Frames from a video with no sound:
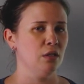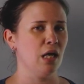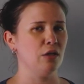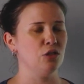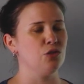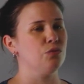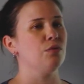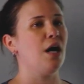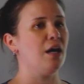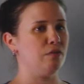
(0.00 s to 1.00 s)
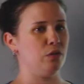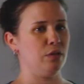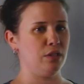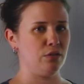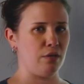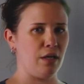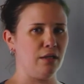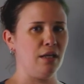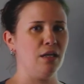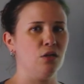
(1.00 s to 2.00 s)
How to derive units, or how to
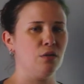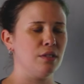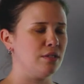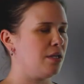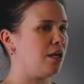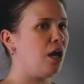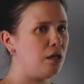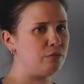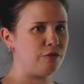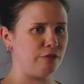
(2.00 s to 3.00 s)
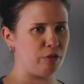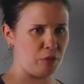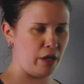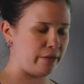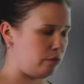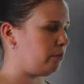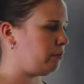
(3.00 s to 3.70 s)
get units that come from other